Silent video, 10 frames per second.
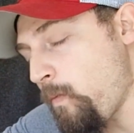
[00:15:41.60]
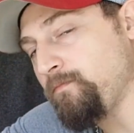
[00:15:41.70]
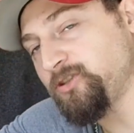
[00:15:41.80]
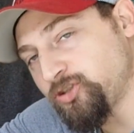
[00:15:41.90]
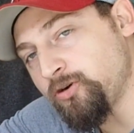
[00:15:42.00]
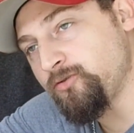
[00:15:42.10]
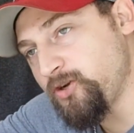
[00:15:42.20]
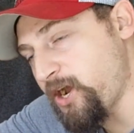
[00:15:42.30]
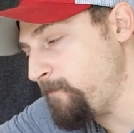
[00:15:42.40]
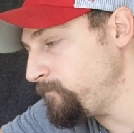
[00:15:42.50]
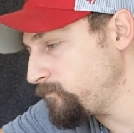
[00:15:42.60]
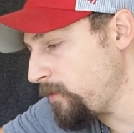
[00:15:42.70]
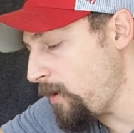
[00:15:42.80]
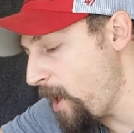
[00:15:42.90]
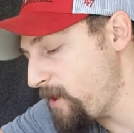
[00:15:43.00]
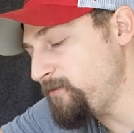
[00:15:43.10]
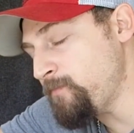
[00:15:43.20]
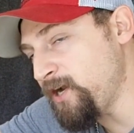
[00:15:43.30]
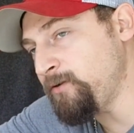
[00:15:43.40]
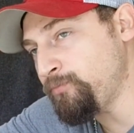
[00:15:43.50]
But so, yeah. I can
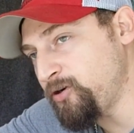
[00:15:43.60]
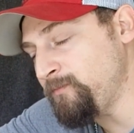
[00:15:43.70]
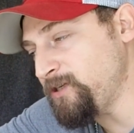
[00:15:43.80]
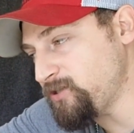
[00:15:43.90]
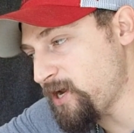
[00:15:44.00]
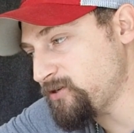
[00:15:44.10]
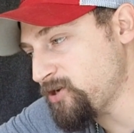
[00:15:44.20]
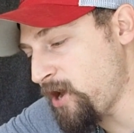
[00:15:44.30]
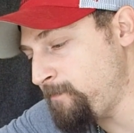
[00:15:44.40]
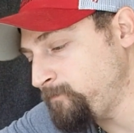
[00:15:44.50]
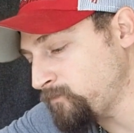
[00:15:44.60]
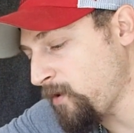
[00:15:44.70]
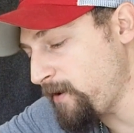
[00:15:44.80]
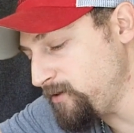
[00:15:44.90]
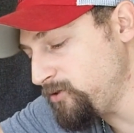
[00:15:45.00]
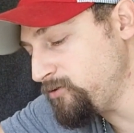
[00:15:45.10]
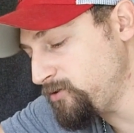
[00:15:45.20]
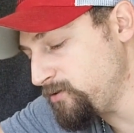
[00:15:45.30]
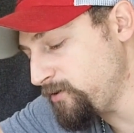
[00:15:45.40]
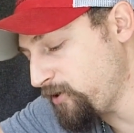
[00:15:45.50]
make improvements next time. I can do
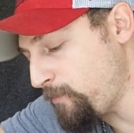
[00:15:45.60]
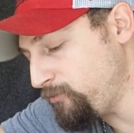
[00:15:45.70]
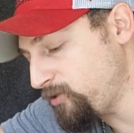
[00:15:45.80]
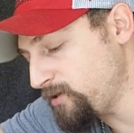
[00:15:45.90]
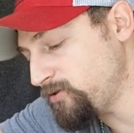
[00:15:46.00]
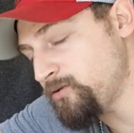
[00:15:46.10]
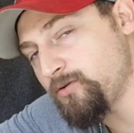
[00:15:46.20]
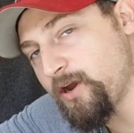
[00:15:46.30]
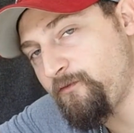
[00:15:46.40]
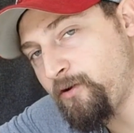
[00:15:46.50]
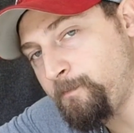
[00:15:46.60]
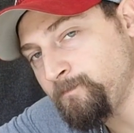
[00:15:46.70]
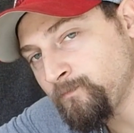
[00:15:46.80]
a couple things a little different.